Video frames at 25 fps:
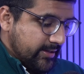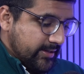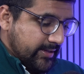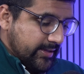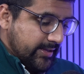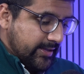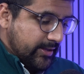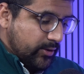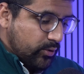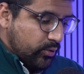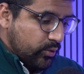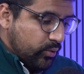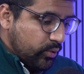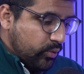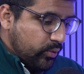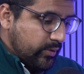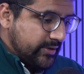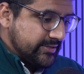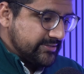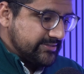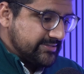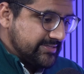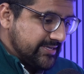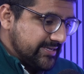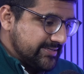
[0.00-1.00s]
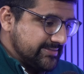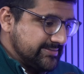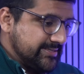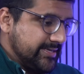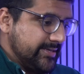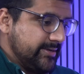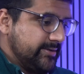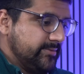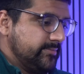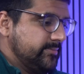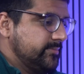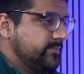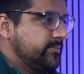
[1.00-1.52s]
He always says
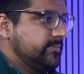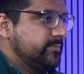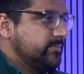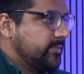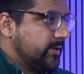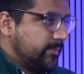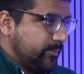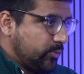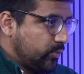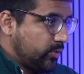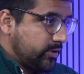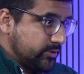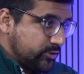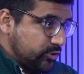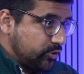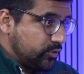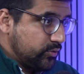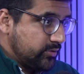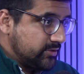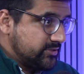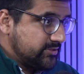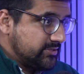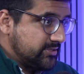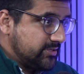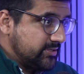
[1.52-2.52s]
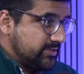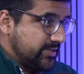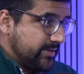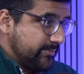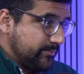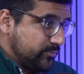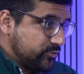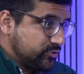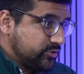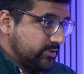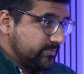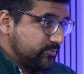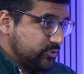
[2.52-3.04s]
that, number one, unity, that
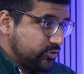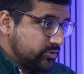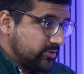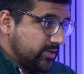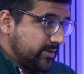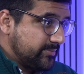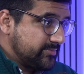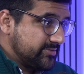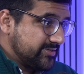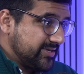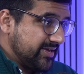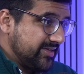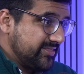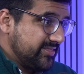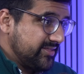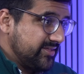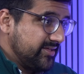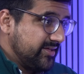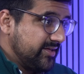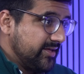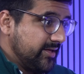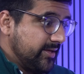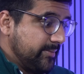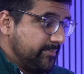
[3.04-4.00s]
Muslims should come together.